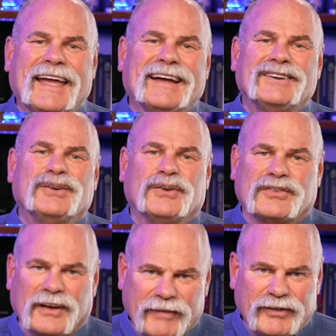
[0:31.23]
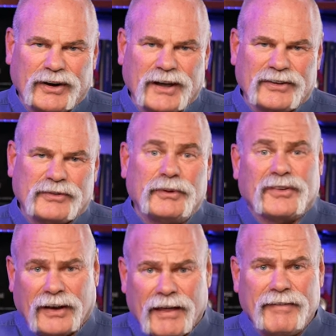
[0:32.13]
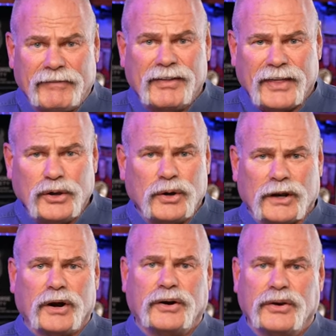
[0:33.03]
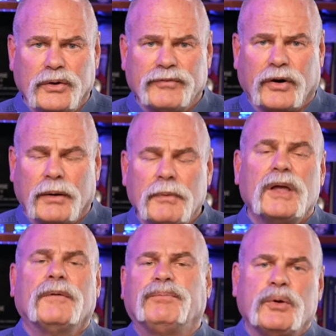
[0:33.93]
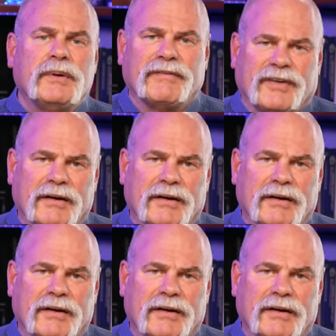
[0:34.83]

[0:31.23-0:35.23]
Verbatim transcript: and you just love your customers and love everything you can learn to do for them, do me a